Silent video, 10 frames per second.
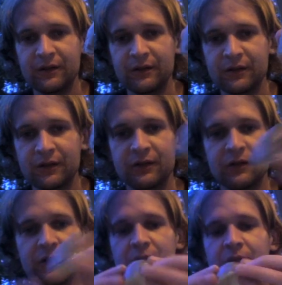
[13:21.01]
Looks like
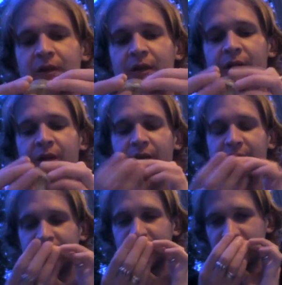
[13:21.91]
so. It
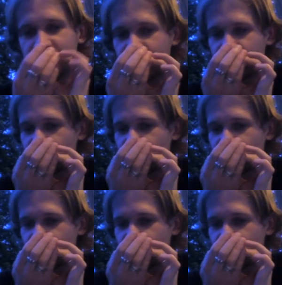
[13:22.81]
sounds like this.